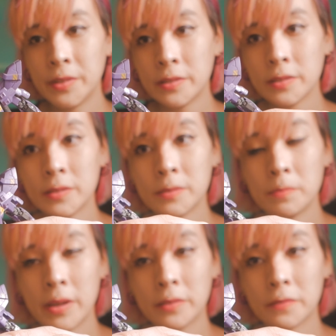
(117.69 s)
Is this
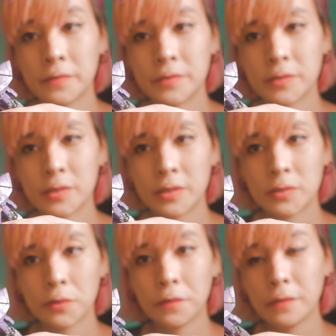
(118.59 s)
made of
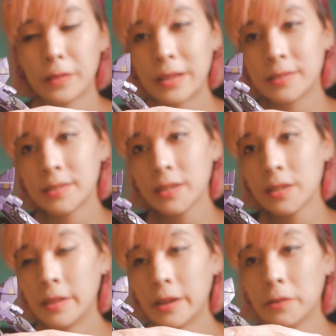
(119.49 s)
soft plastic?
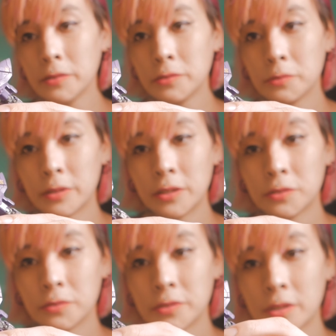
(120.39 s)
Like, all the
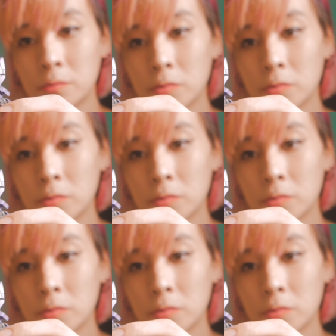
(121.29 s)
articulations are